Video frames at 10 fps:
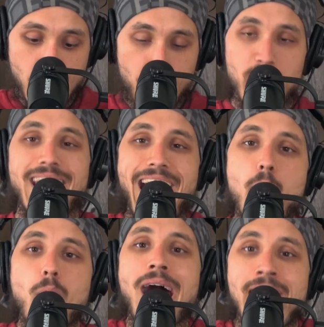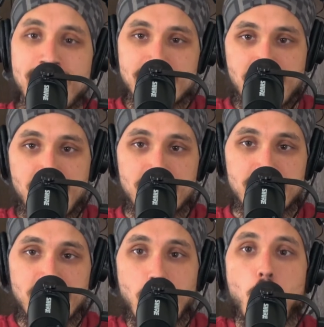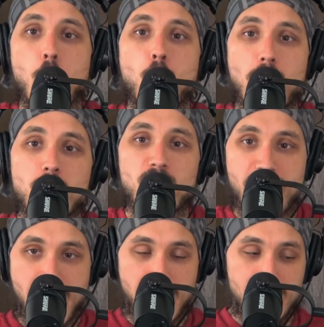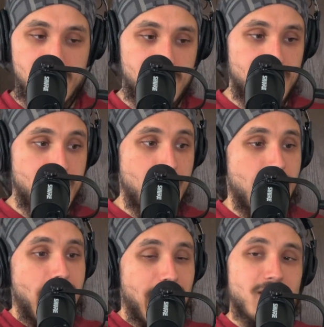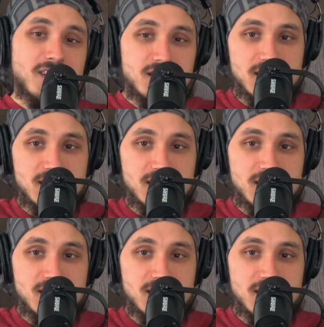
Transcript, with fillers: put out content when we can. And this